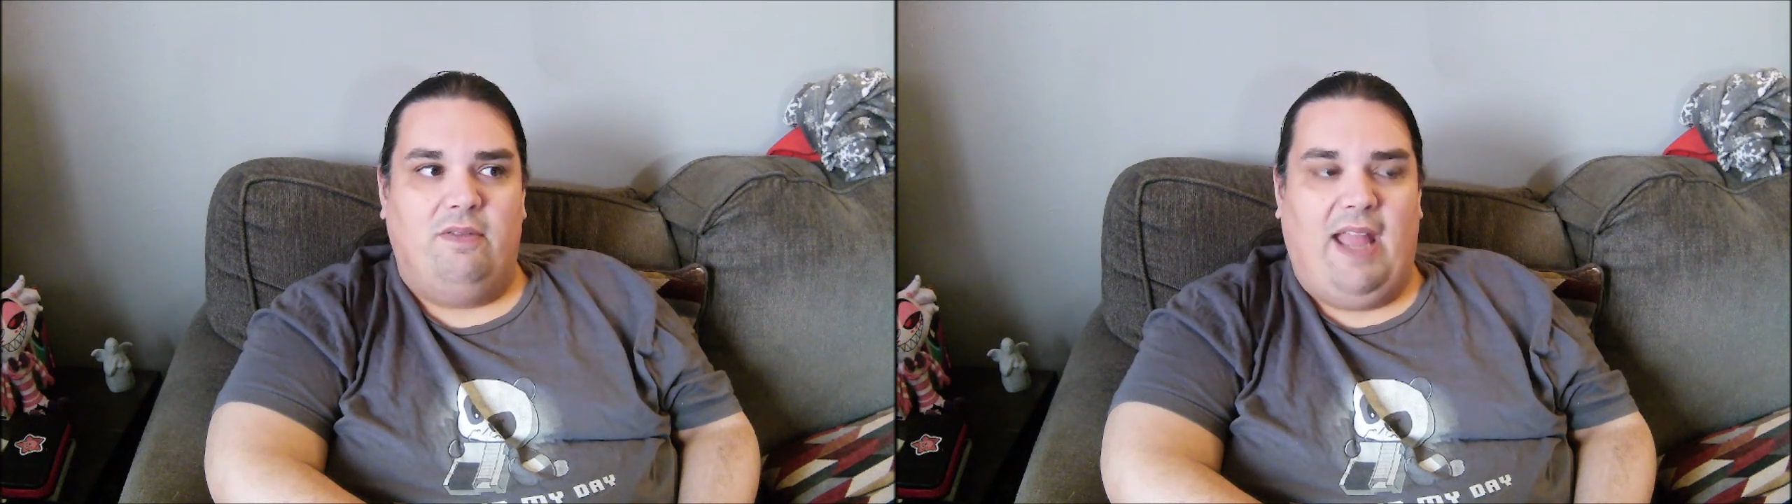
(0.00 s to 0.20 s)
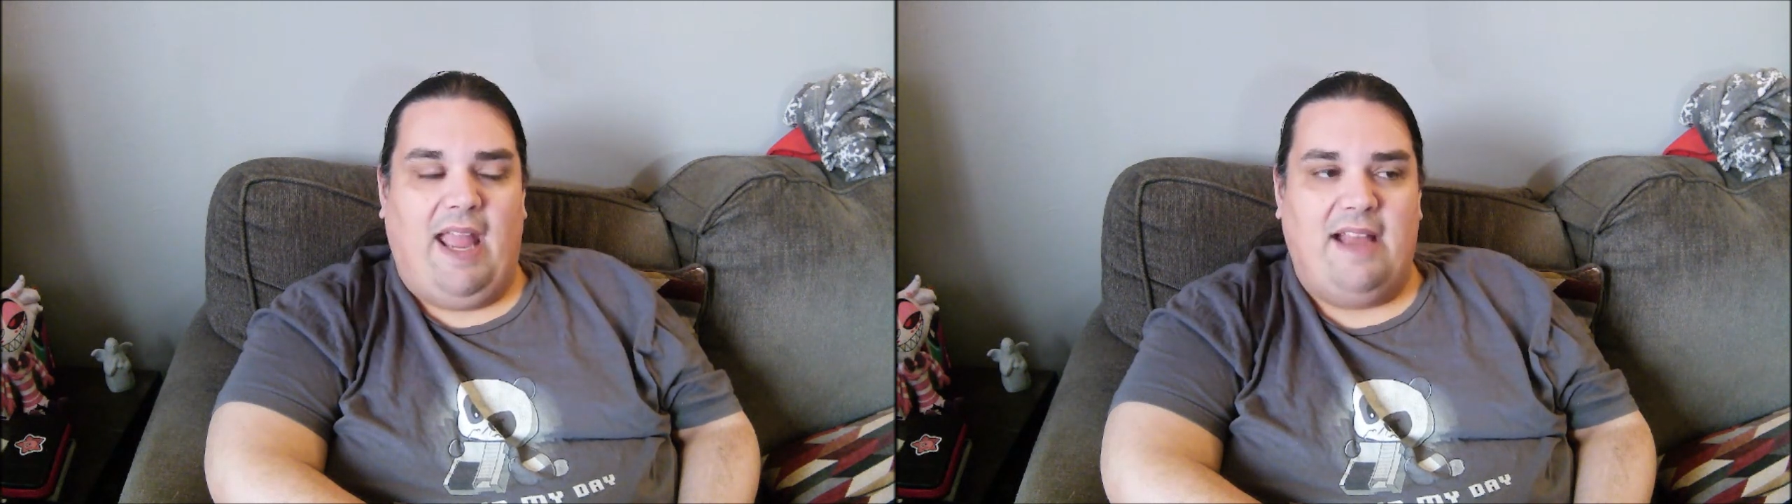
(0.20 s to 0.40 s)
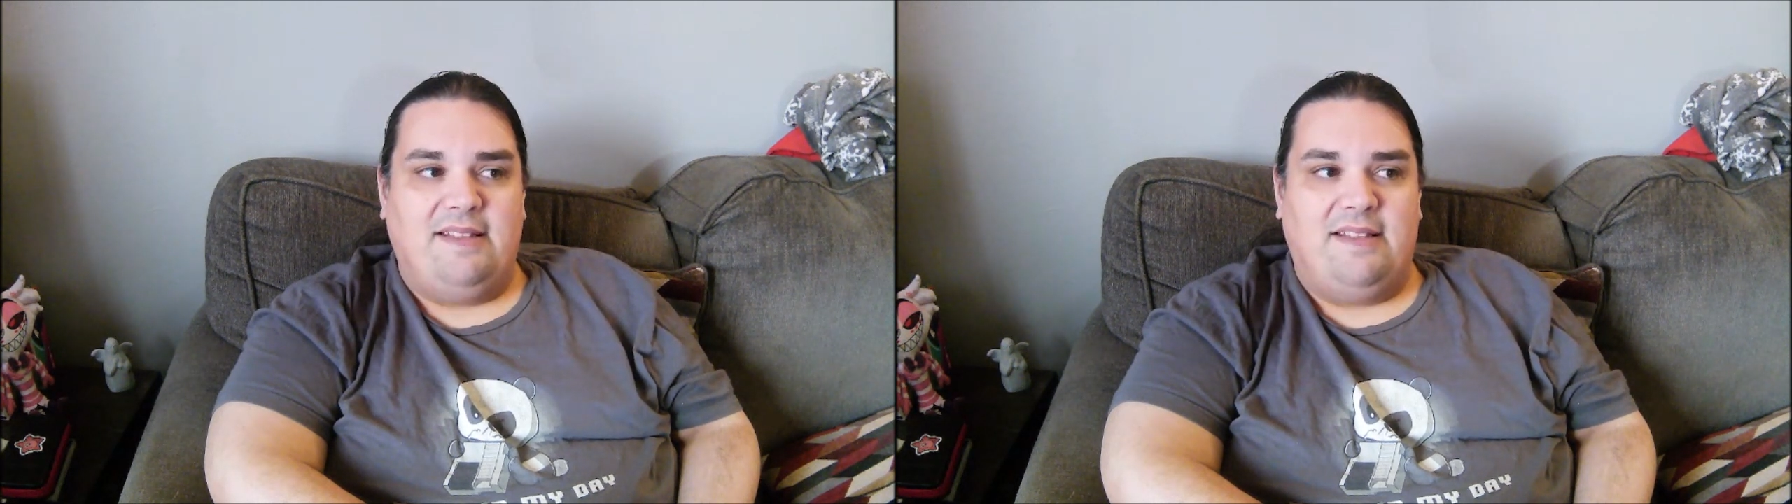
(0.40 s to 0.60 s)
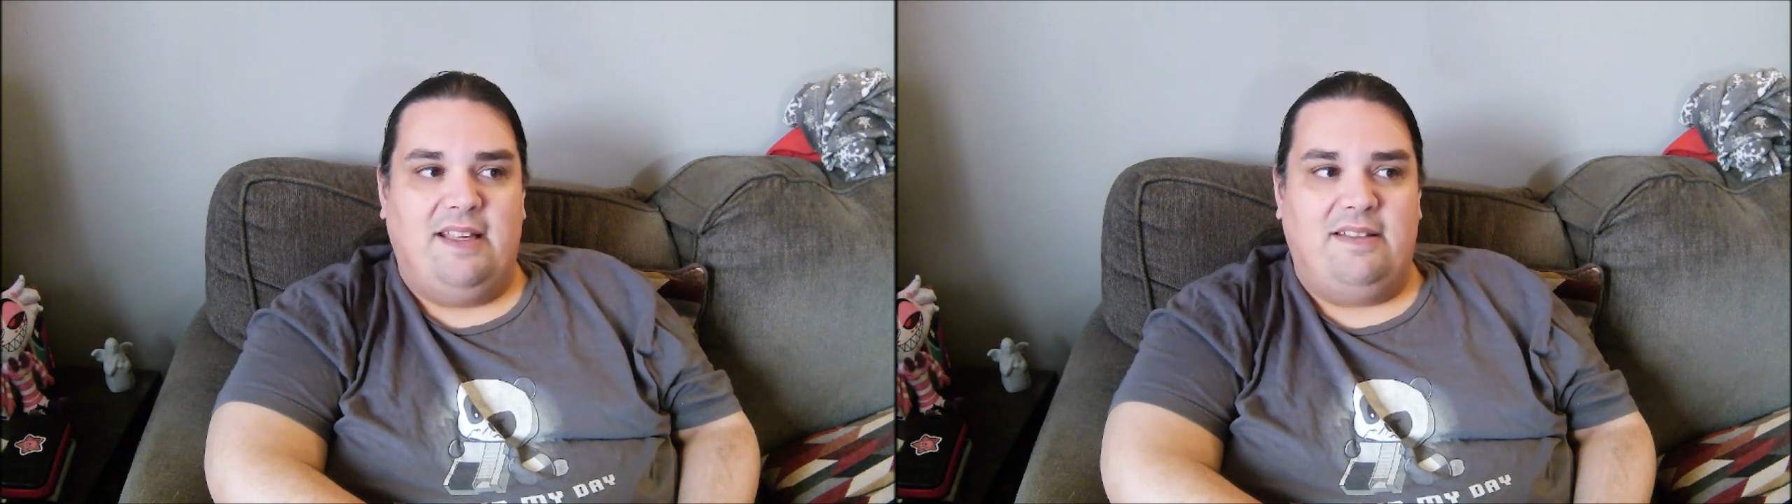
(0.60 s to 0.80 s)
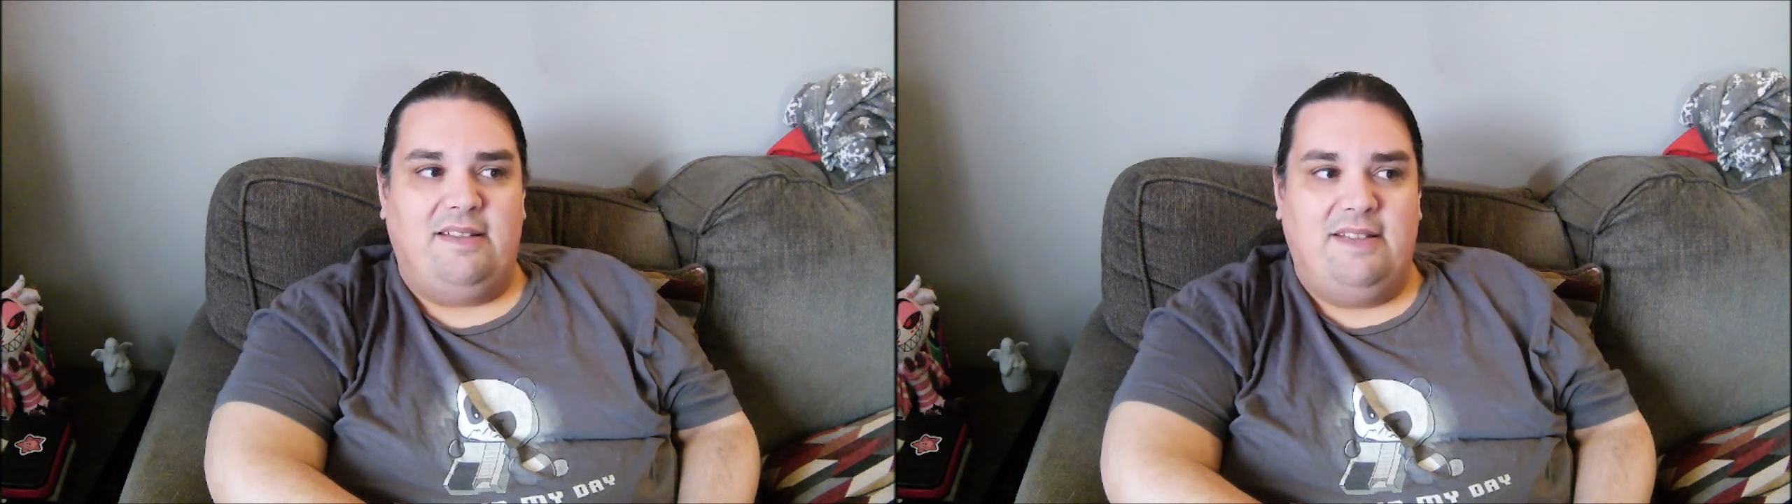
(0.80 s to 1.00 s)
as
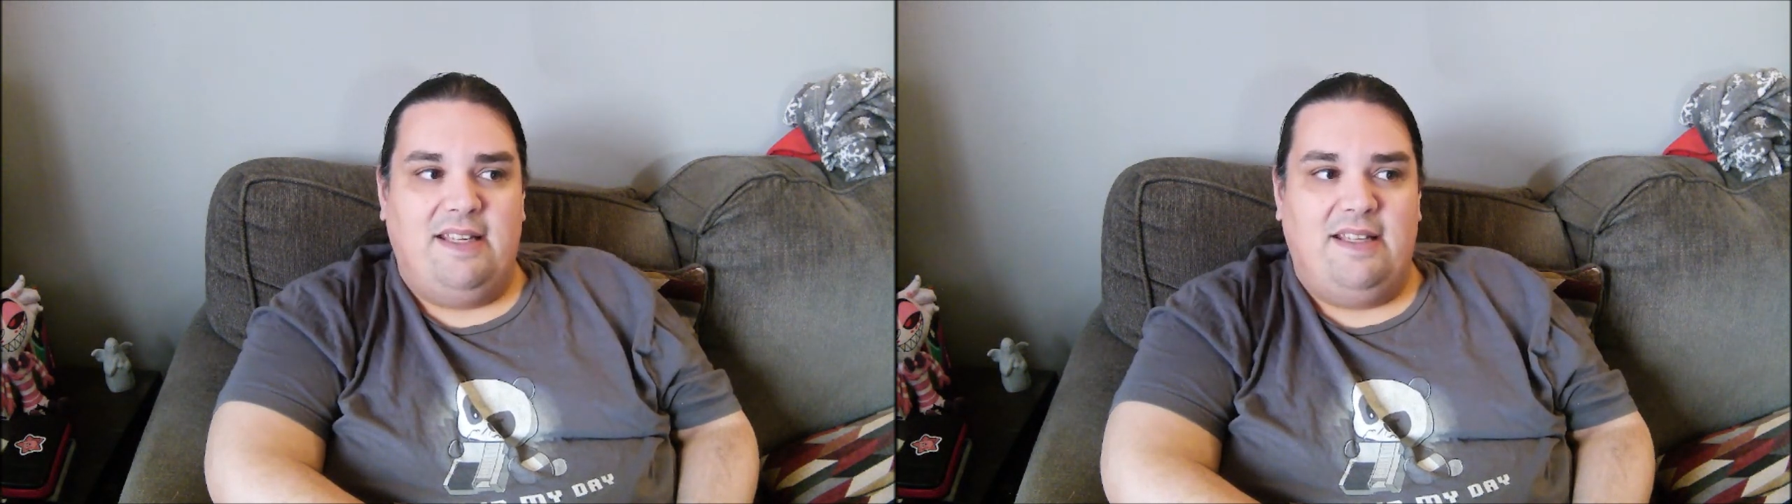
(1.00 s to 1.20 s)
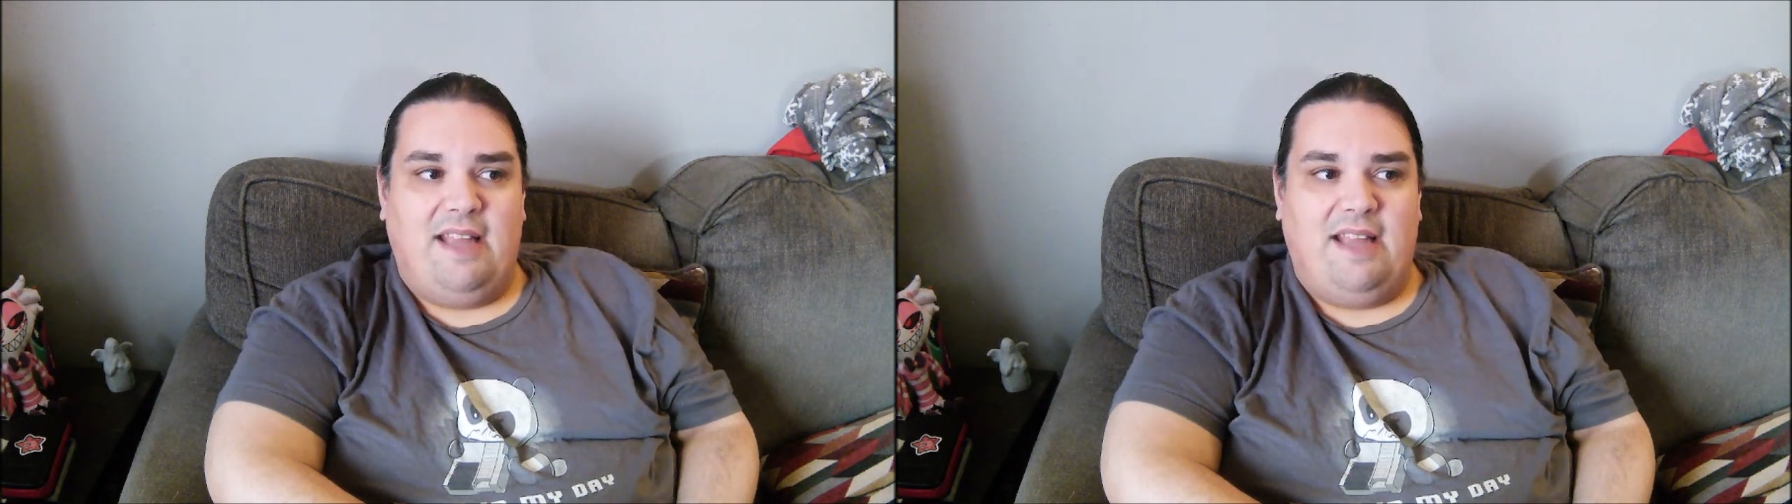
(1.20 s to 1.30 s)
it did